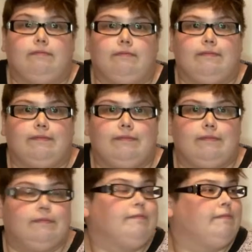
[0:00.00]

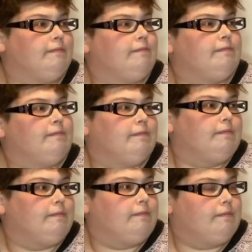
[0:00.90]

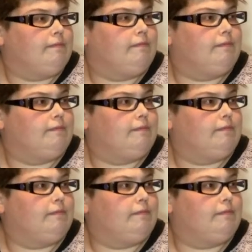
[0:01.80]

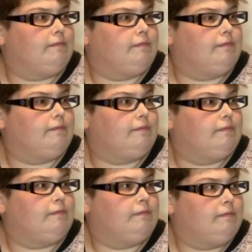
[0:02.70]

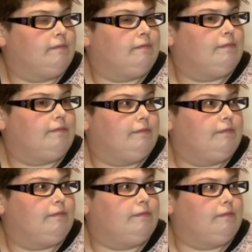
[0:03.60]

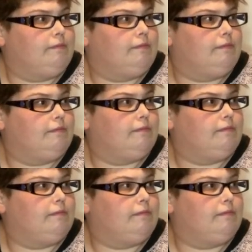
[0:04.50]
No words are spoken by the person on screen.